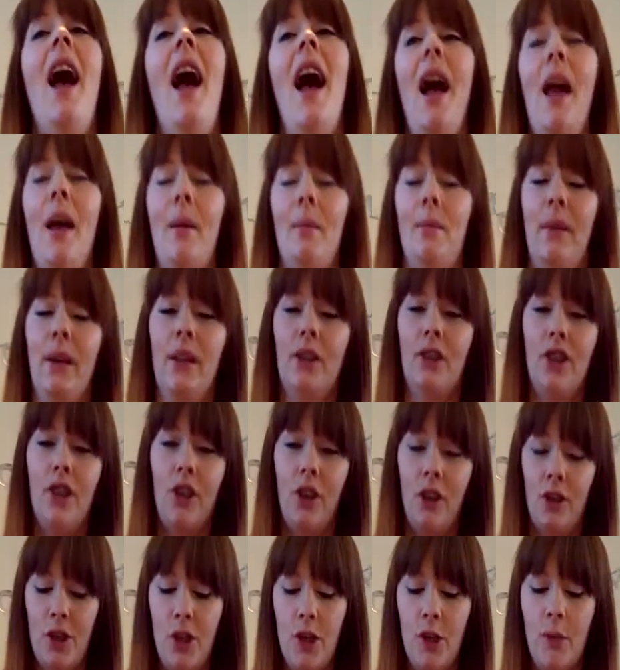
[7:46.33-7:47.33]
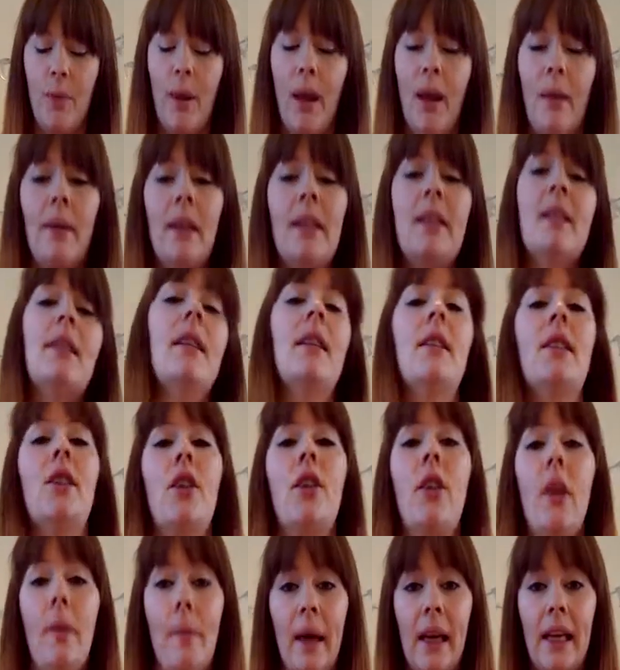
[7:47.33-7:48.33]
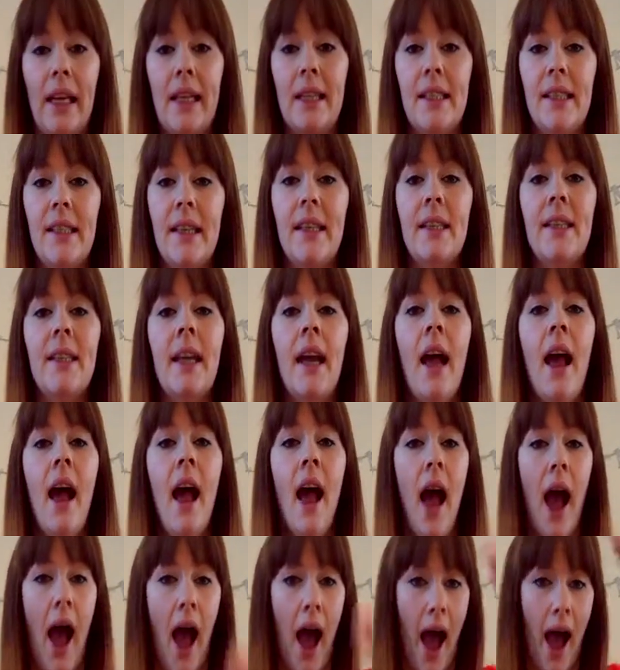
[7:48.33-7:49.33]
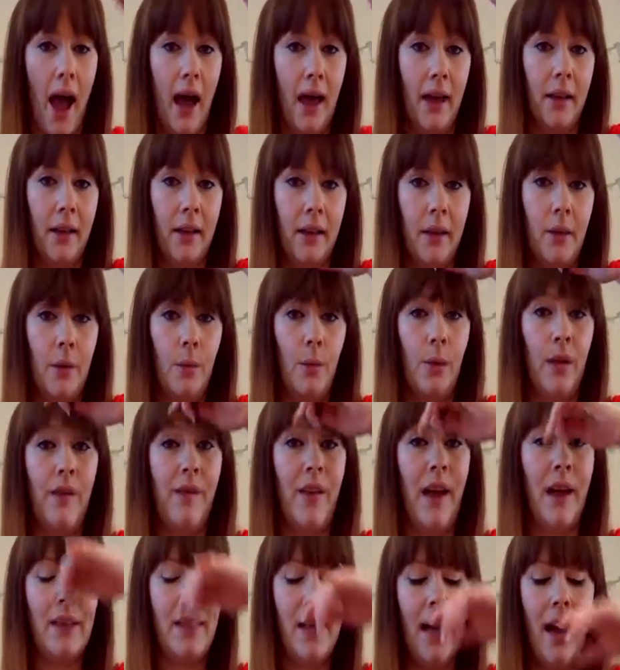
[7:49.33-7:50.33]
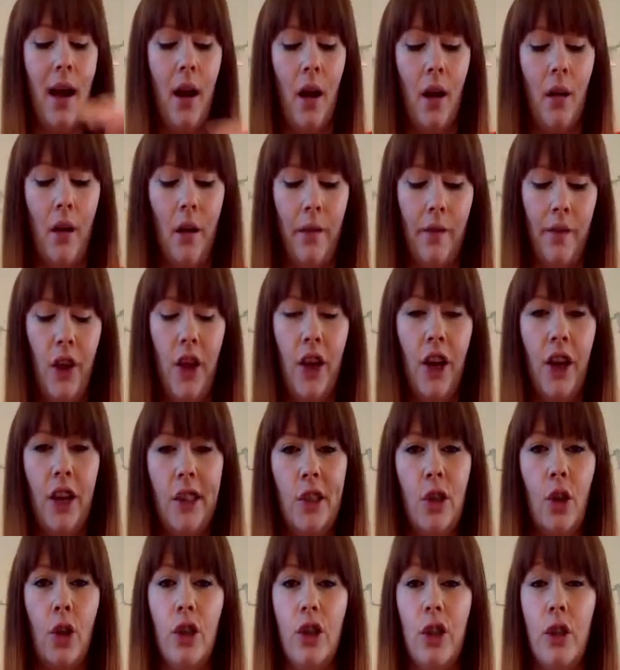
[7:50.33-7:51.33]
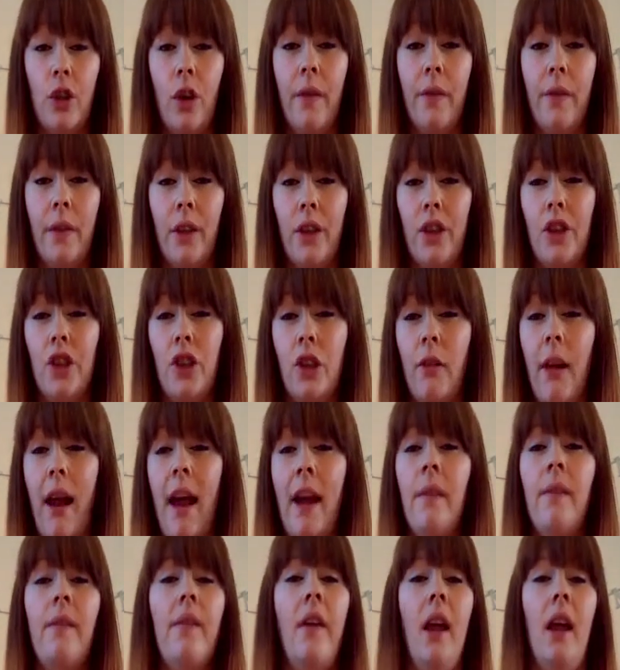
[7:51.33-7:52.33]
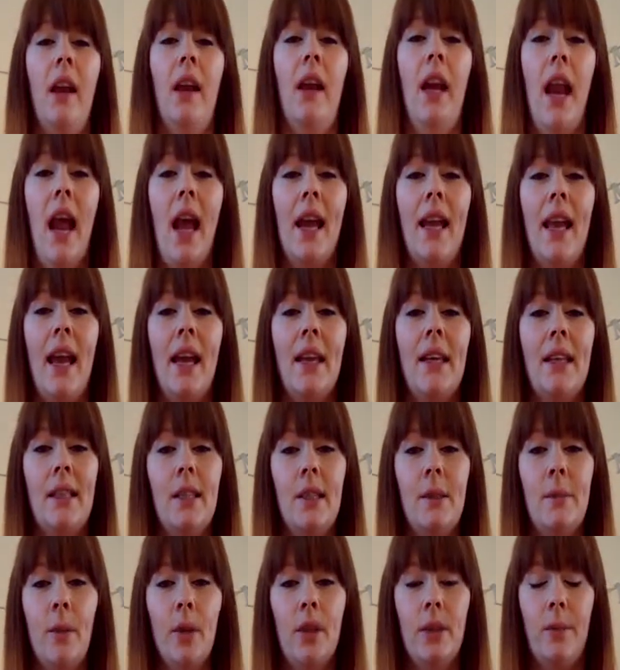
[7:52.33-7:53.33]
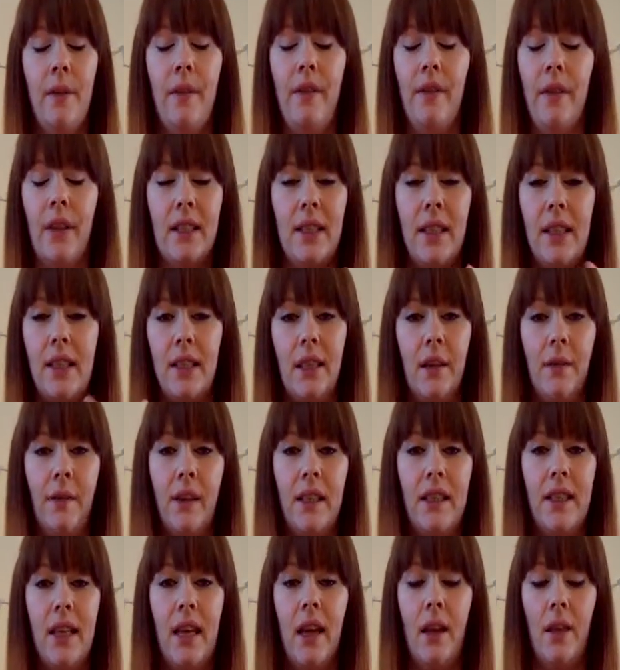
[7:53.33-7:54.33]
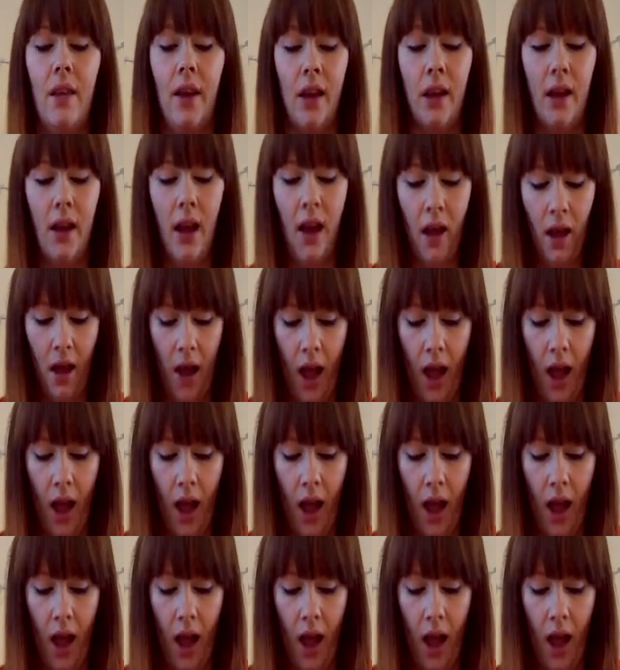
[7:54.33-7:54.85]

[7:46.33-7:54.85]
Well, she's got 2 babies, so they're my nieces. And we found it out after. It's called Sophie the Giraffe, and again, it's supposed to be fantastic for teething.